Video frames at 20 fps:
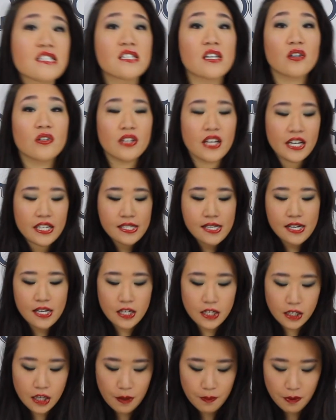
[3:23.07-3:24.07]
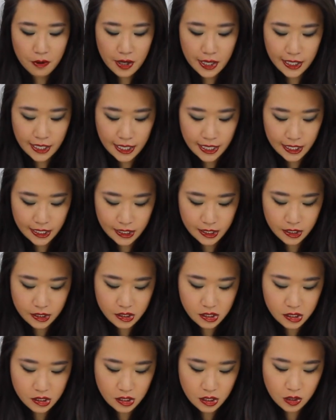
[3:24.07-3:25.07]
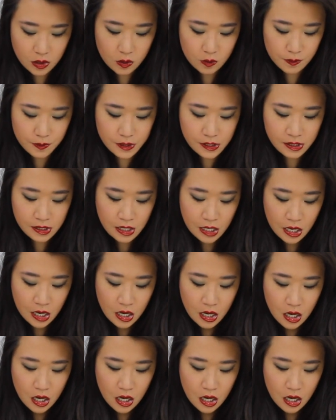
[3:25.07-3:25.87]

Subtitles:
so next I got a couple hand soaps.